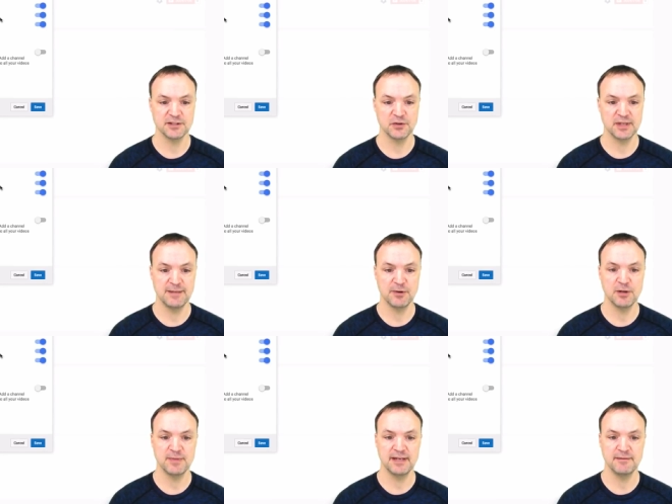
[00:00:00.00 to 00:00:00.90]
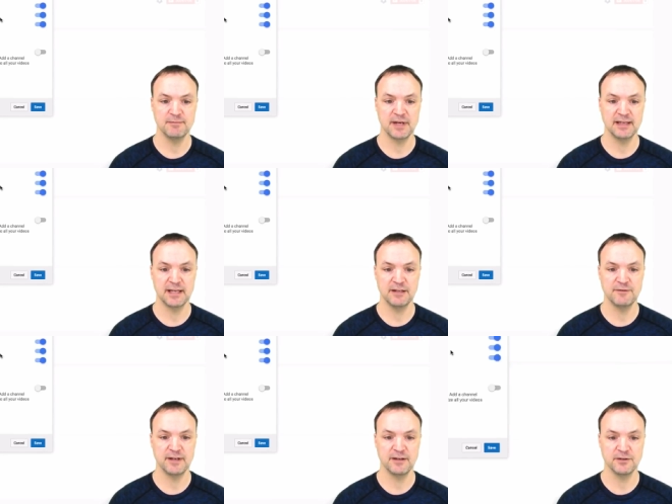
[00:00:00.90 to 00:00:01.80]
So keep all my like
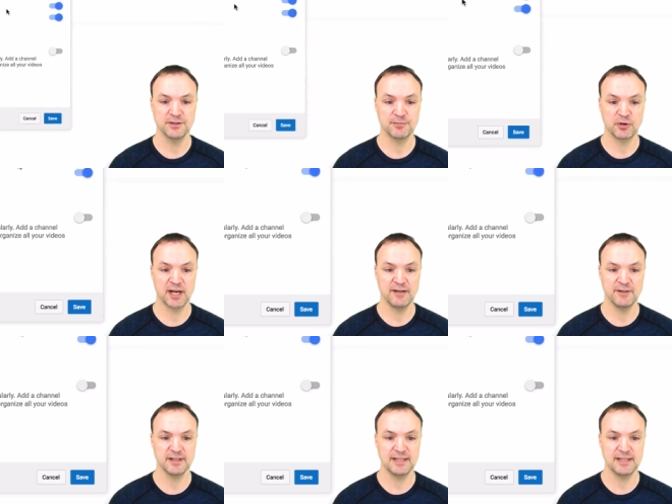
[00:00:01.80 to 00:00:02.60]
videos private,